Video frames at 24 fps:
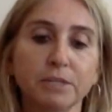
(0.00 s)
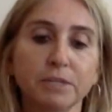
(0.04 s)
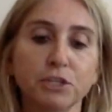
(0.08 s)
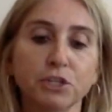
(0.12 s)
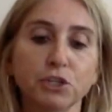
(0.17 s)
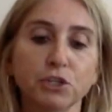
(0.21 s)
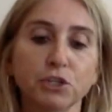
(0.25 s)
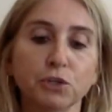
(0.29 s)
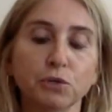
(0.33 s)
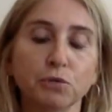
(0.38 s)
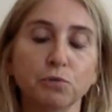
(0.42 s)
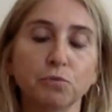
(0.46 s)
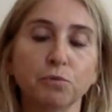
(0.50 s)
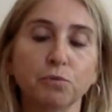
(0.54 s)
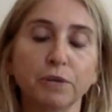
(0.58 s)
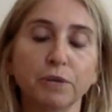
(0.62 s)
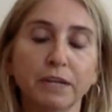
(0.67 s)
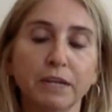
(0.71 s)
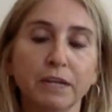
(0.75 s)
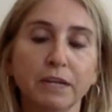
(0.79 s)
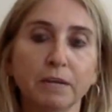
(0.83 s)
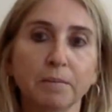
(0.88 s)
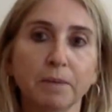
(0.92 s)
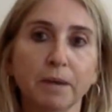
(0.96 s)
me to
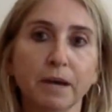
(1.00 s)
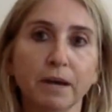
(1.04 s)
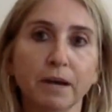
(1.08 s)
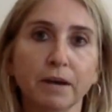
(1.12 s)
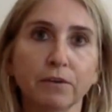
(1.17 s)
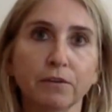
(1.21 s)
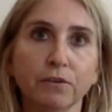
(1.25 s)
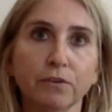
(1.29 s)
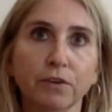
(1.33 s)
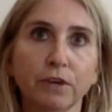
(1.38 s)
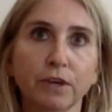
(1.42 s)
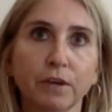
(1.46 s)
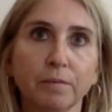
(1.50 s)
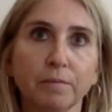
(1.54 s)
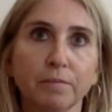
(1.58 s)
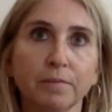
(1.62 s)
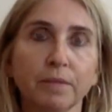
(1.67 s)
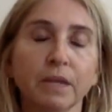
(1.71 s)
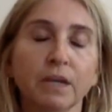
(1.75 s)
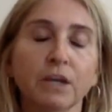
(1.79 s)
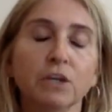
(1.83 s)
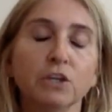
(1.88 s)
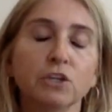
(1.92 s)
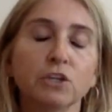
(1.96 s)
reading about
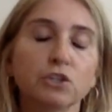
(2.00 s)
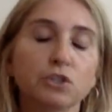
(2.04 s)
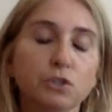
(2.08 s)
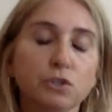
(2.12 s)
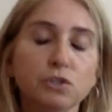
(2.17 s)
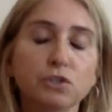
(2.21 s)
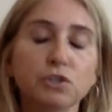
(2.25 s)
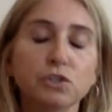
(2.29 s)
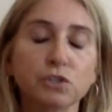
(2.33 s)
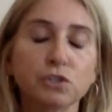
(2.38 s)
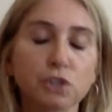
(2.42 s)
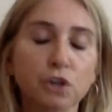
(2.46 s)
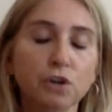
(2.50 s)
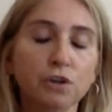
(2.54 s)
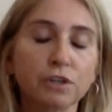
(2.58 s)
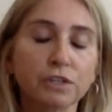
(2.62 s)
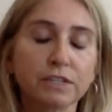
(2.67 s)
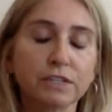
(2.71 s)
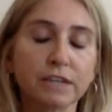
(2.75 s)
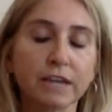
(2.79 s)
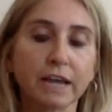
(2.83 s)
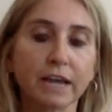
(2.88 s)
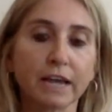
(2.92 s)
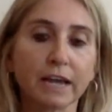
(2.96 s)
Susan
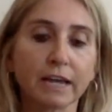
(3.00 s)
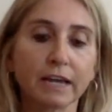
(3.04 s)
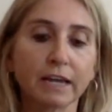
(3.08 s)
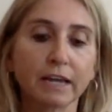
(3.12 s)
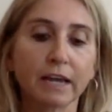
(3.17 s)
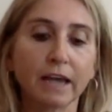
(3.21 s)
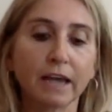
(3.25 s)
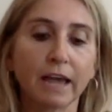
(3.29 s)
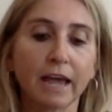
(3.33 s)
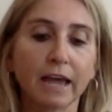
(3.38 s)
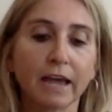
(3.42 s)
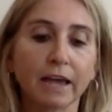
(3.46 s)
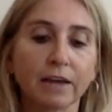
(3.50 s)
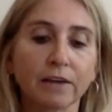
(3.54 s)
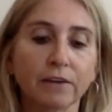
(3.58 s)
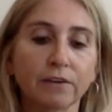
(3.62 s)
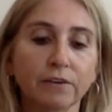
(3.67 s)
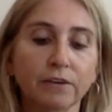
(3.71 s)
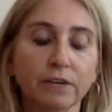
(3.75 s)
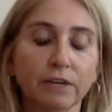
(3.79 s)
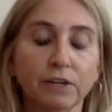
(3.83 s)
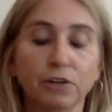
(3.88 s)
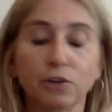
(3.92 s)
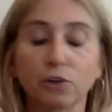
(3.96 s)
Sontag,
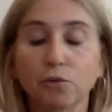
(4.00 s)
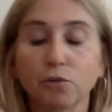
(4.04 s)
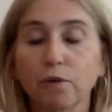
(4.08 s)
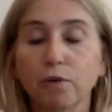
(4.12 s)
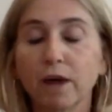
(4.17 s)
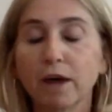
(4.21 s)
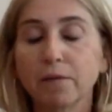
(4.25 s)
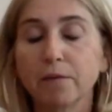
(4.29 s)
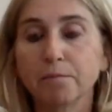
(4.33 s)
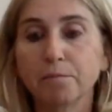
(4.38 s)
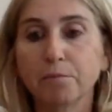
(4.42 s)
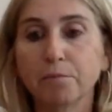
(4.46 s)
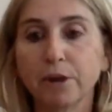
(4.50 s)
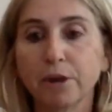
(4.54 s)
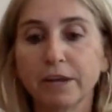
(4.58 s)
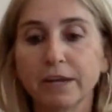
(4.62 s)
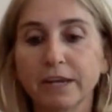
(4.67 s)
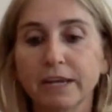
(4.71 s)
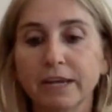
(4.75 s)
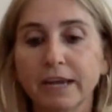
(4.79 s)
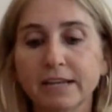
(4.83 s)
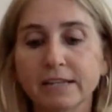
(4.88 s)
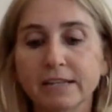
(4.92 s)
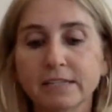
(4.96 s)
and in her
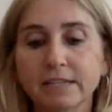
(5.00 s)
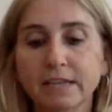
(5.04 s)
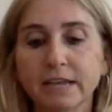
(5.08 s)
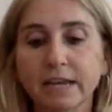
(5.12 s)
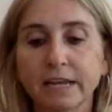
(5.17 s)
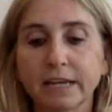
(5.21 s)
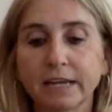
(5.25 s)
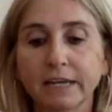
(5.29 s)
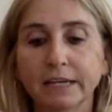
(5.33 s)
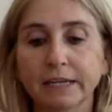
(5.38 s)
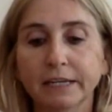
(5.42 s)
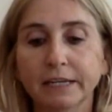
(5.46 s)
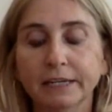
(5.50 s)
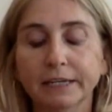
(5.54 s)
groundbreaking essay,